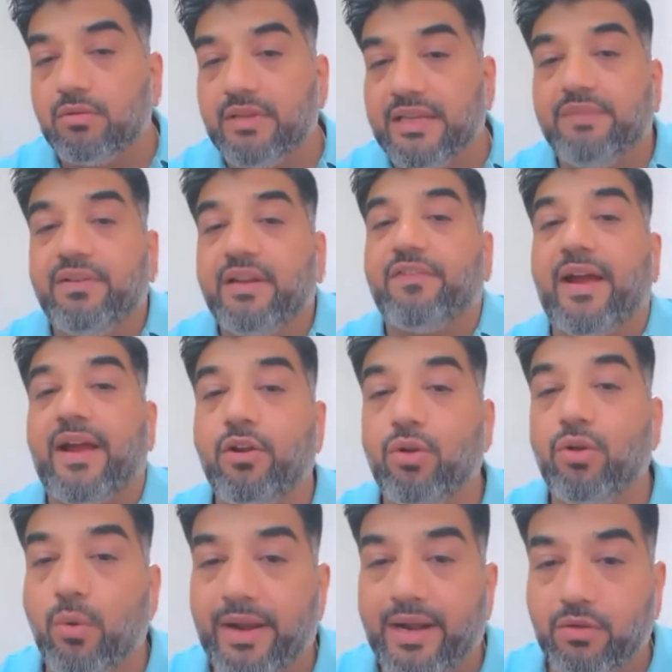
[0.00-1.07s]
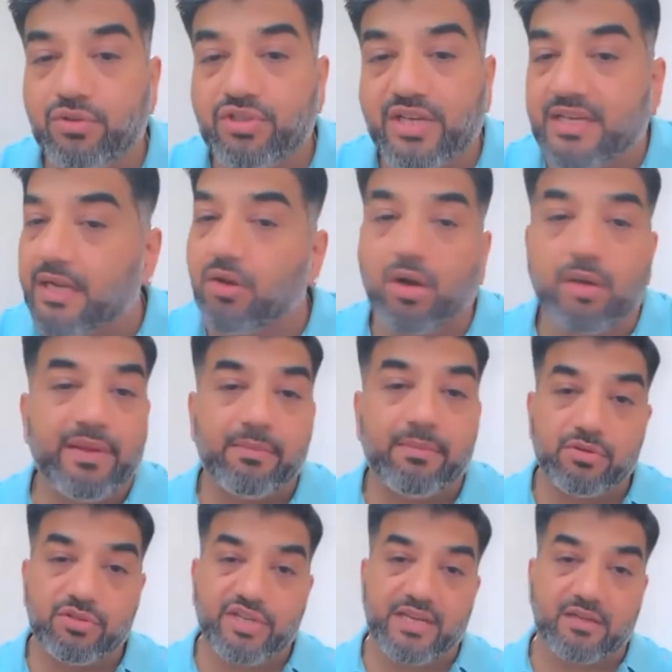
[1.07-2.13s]
even if I know where to change, I'll not be able
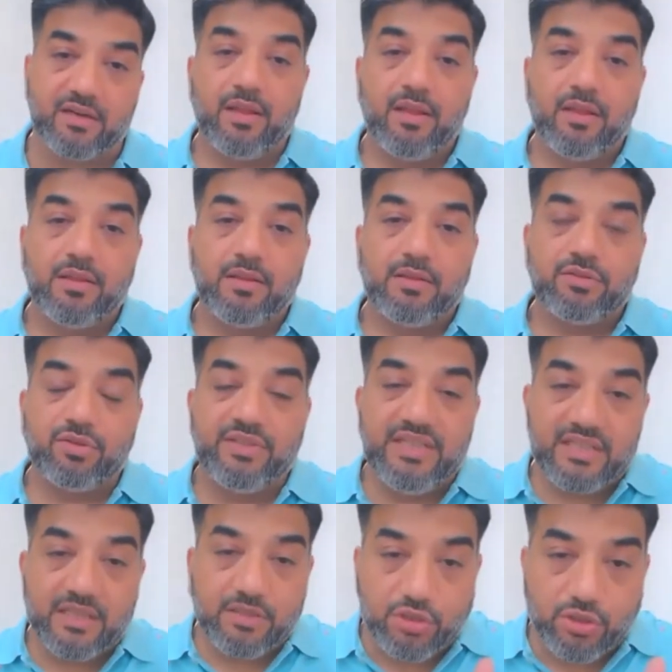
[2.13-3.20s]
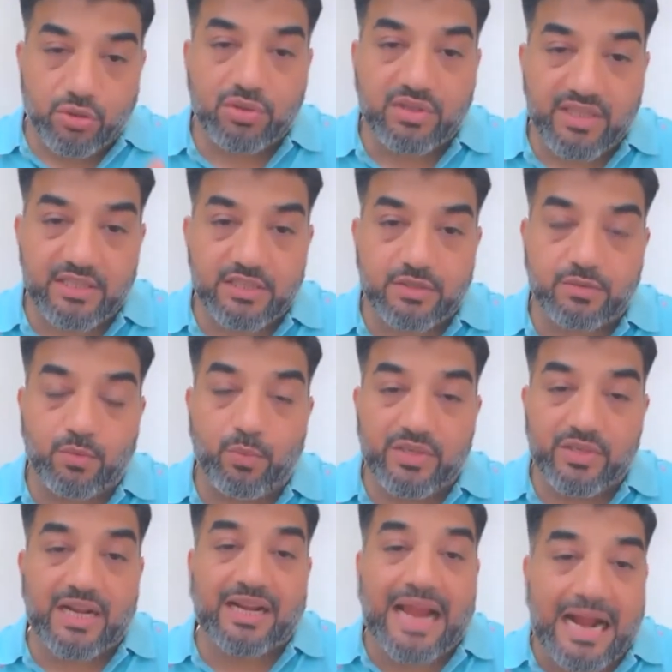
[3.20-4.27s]
to change. Right? So these are the two things
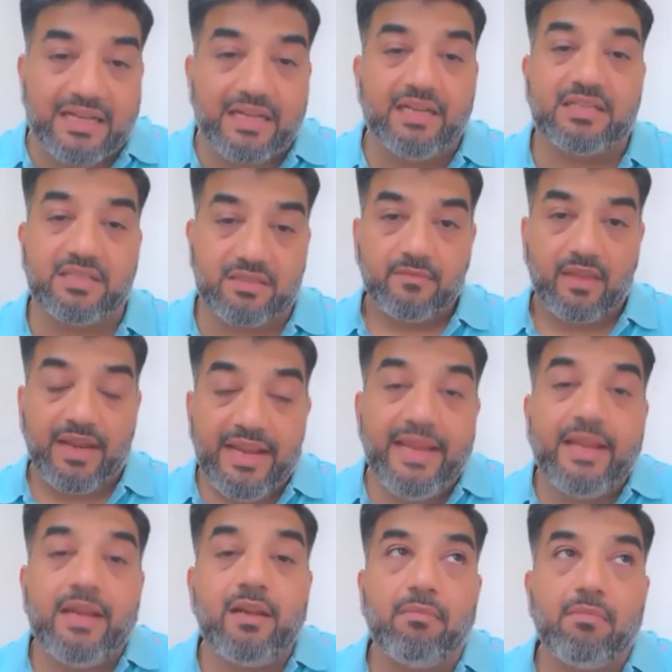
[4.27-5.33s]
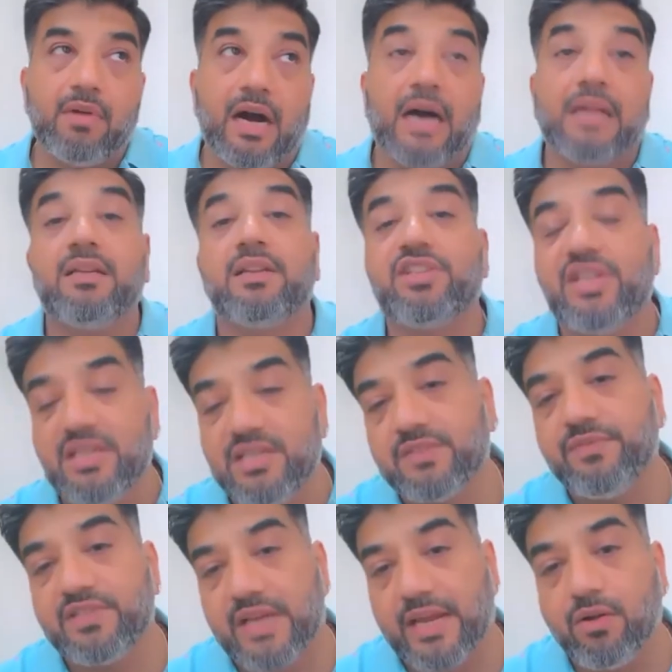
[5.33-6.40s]
which are catalyst in other changes
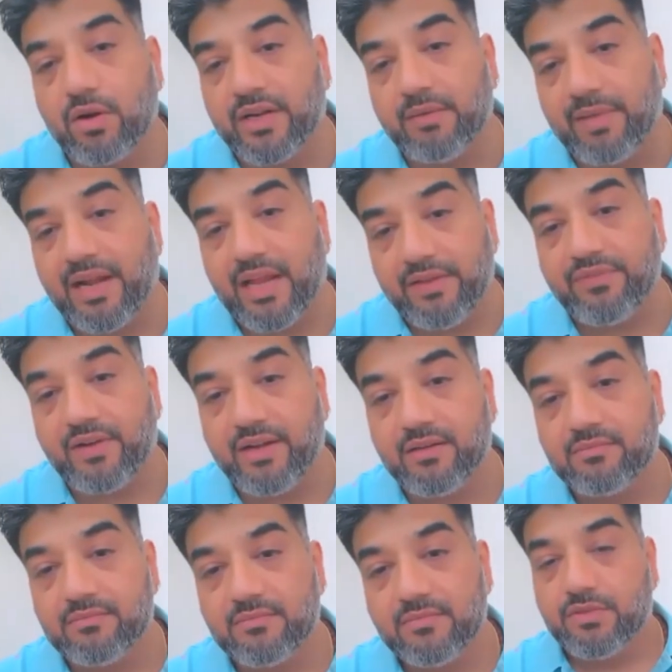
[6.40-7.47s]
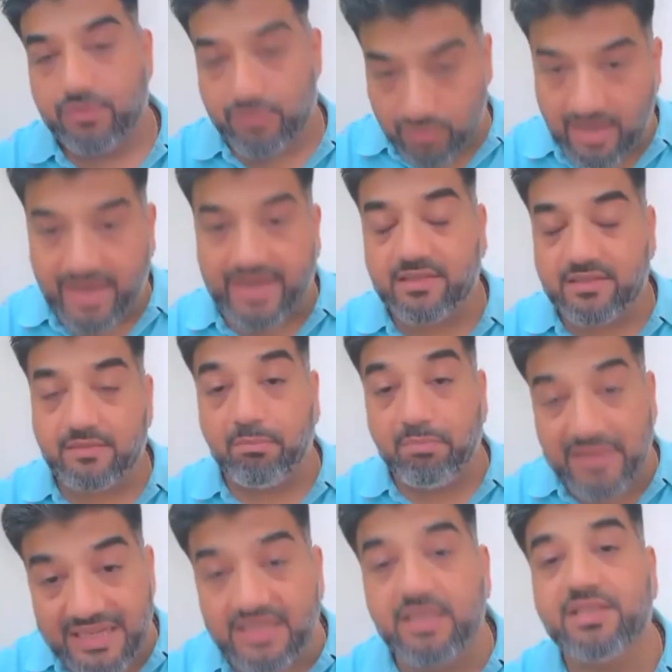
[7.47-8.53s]
which I got in my life. So guys,
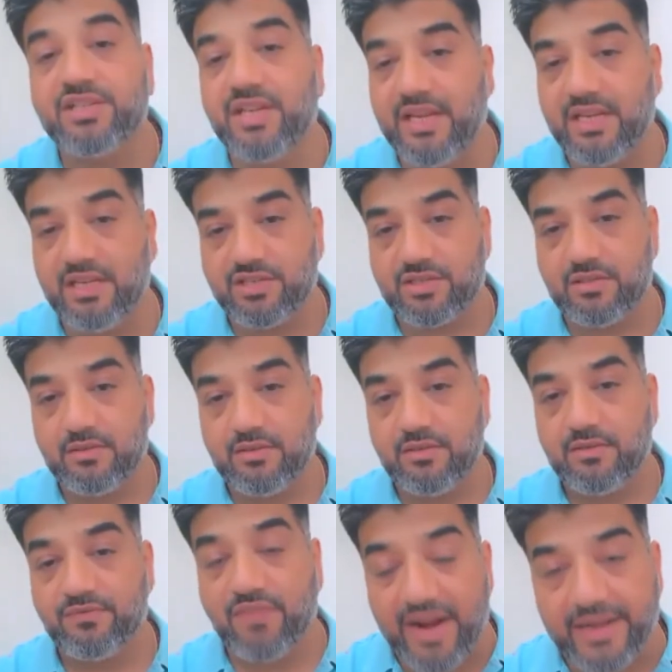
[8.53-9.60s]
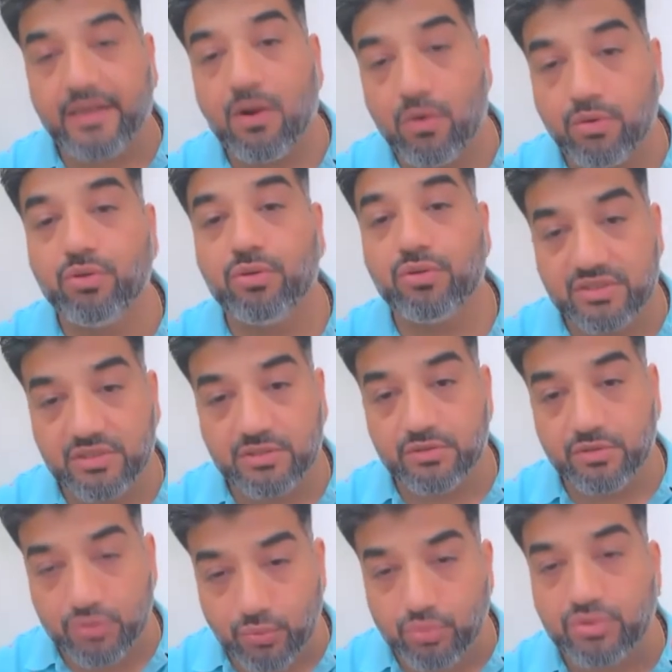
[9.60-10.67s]
be the change. Find out those
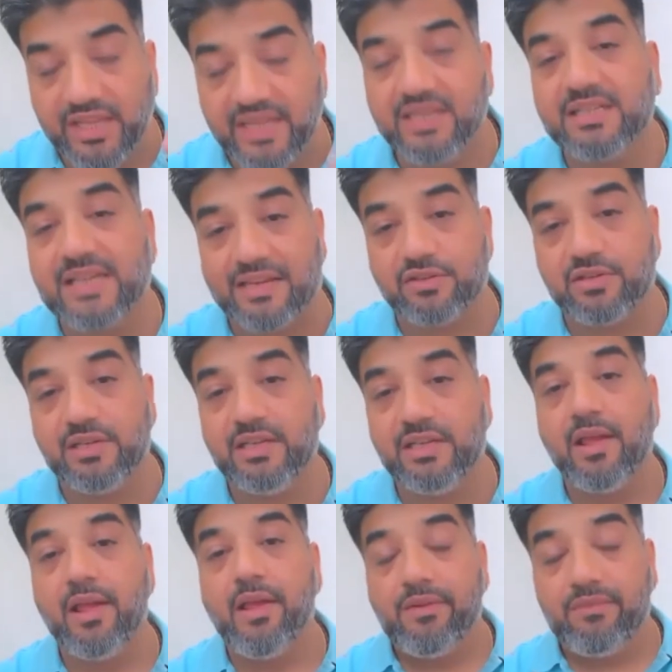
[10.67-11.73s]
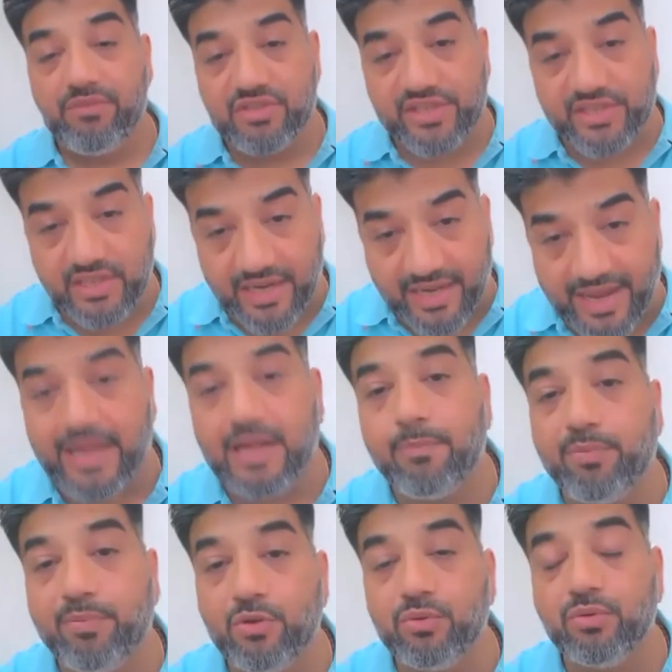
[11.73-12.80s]
two things actually which can
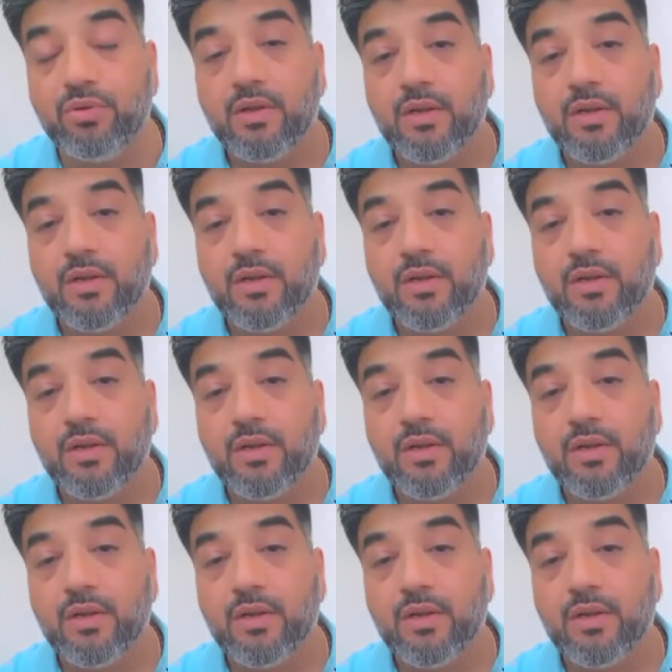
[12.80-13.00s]
help you